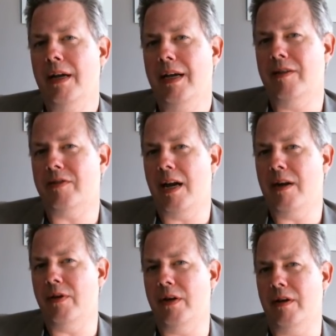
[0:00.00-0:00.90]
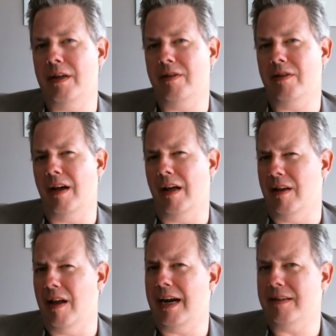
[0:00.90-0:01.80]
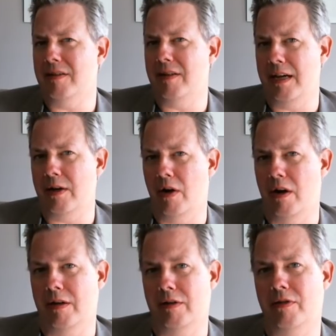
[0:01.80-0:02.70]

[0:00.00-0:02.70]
it's kind of a lot to take on.